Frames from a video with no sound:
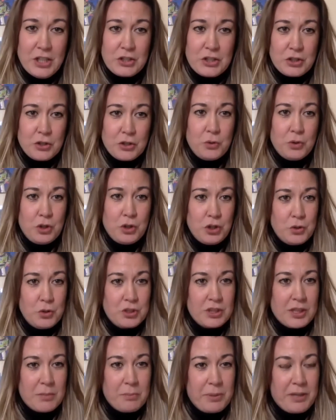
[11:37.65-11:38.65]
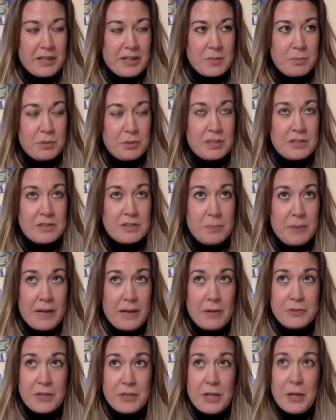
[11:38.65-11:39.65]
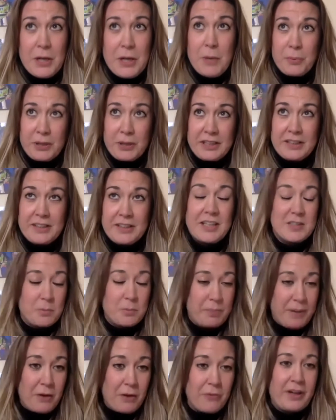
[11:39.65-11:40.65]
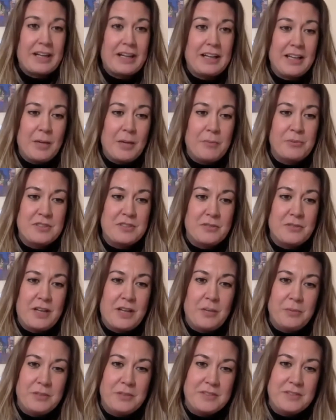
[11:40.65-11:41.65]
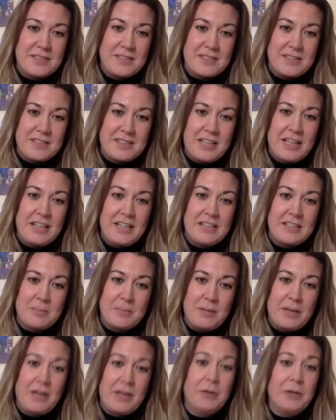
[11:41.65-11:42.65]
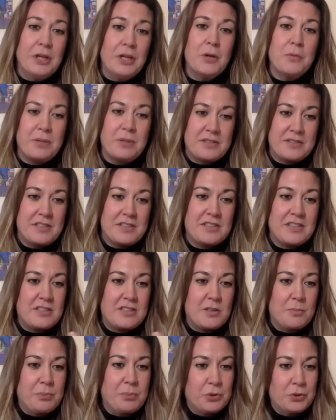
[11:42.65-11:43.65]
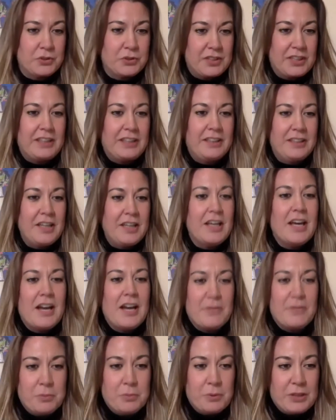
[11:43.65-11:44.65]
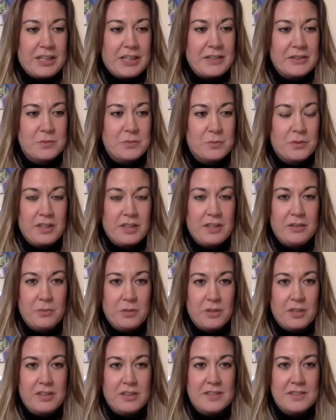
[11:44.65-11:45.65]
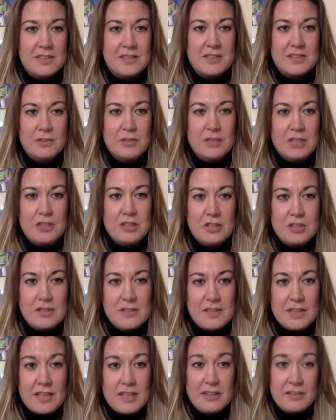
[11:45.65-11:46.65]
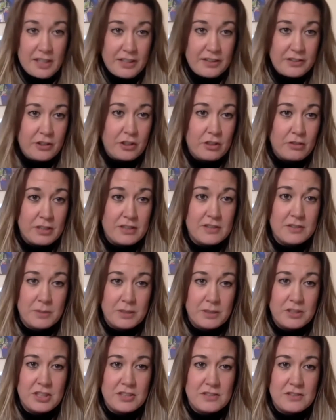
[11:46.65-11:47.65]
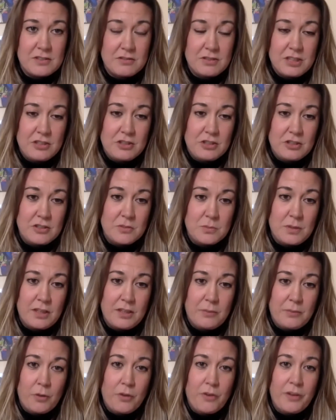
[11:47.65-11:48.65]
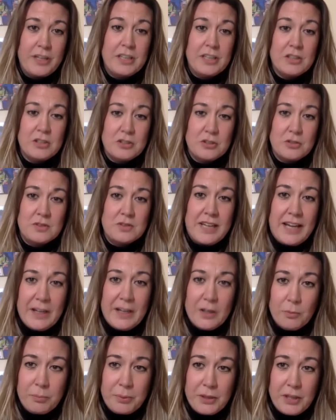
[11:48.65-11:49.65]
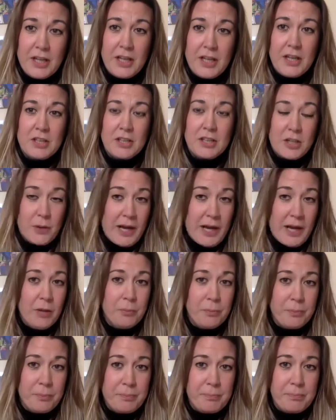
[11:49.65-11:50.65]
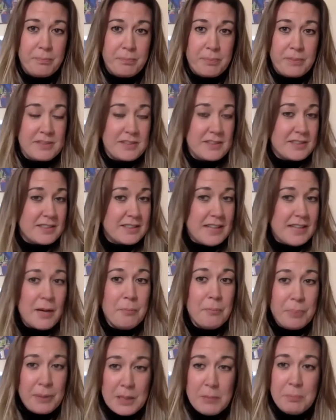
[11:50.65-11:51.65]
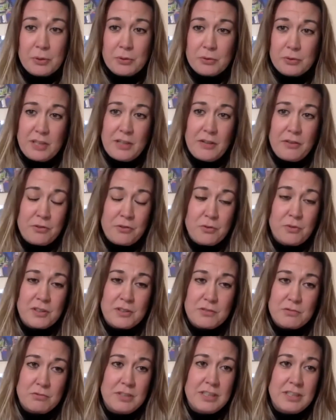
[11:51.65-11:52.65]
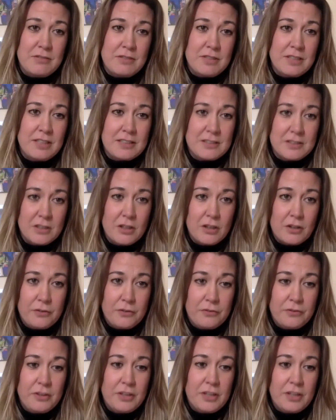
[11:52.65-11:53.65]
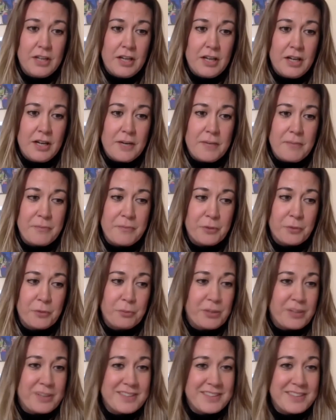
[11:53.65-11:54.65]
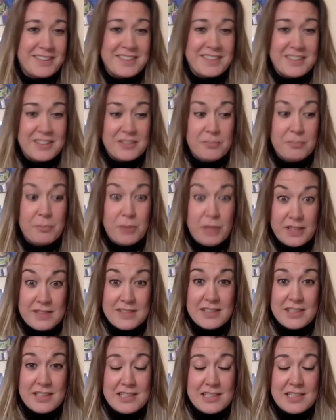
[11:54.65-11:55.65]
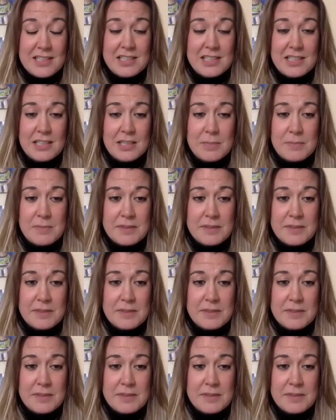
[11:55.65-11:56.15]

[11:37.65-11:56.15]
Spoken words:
Two huge campaigns, but it's about that collaborative element, isn't it? And it's about businesses supporting everybody else within the city regions and the Greater Manchester region as well, and what they can do to help businesses and people get through this really, really tough unprecedented times.